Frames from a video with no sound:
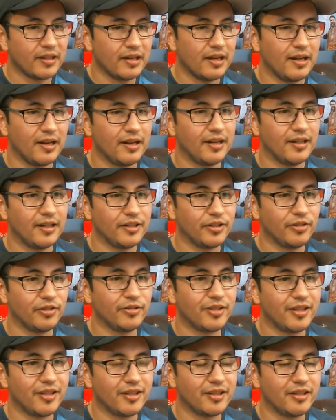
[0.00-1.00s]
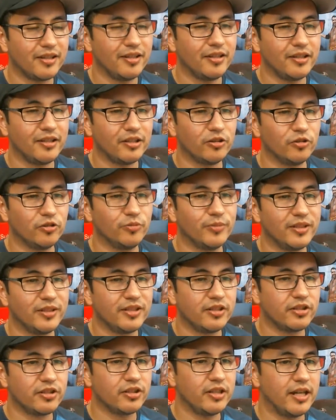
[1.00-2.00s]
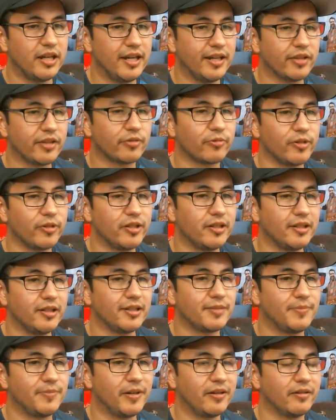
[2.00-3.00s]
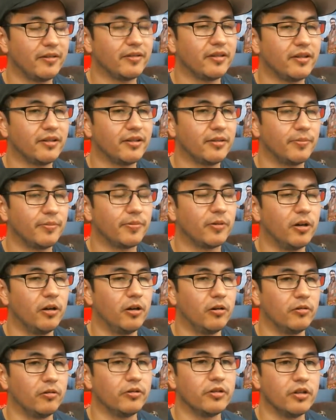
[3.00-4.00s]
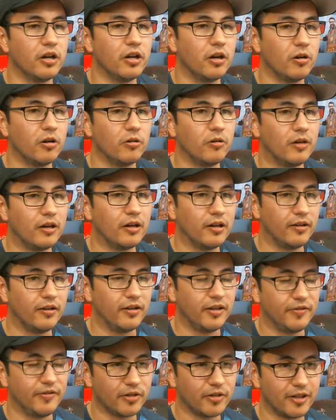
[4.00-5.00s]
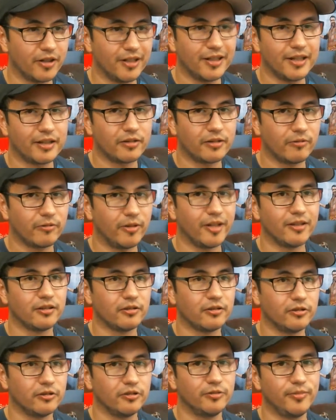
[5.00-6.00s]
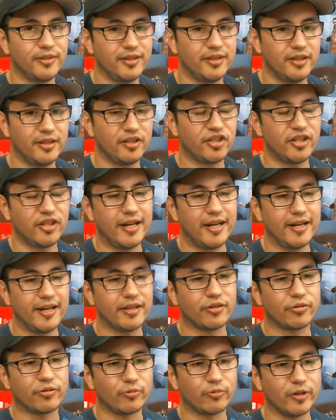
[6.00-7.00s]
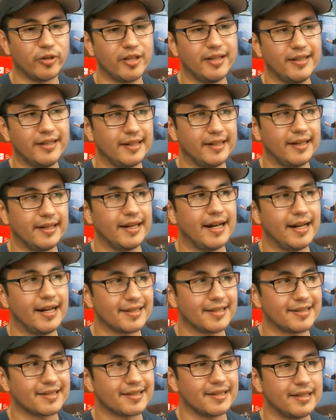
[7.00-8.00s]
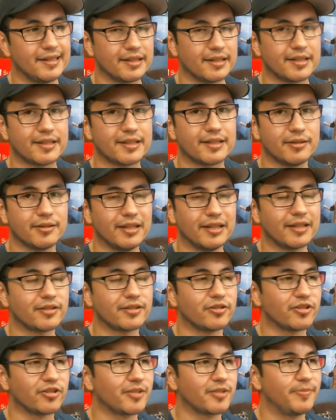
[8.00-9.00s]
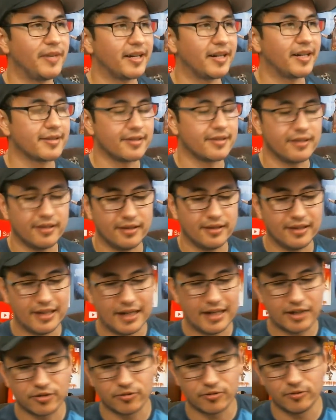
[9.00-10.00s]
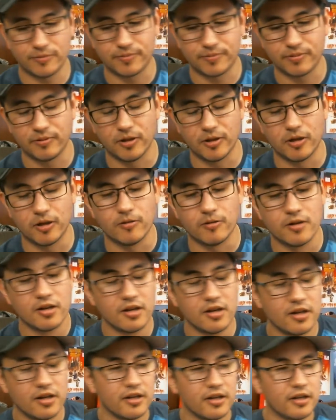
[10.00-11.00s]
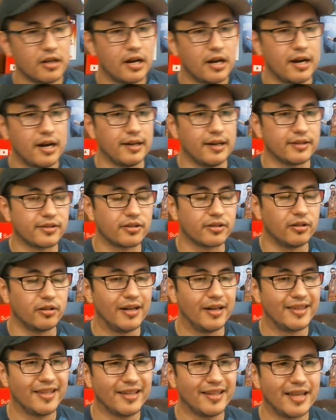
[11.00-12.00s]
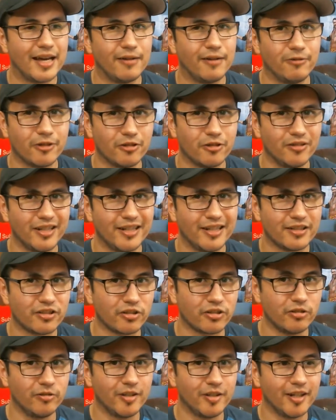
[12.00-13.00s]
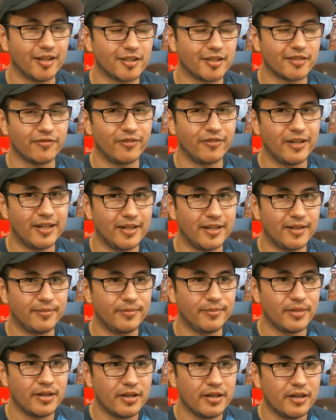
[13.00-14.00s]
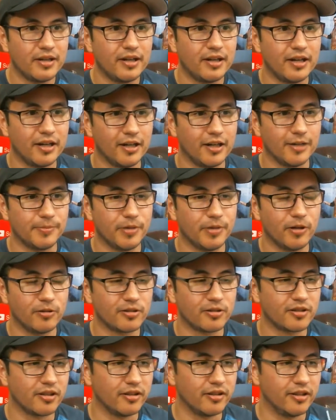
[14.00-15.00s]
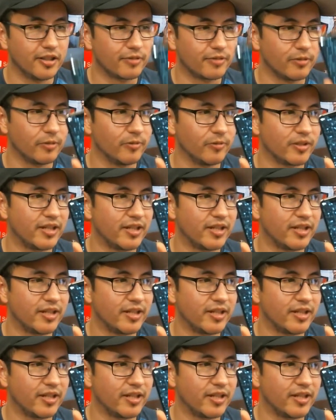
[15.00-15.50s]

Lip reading: Do you think the Umidigi A3 is better than the Pro? No. If you're going to get the regular Umidigi A3, it has lesser specs than the actual Pro. So I think that one only has 2 gigs of RAM, opposed to this one, which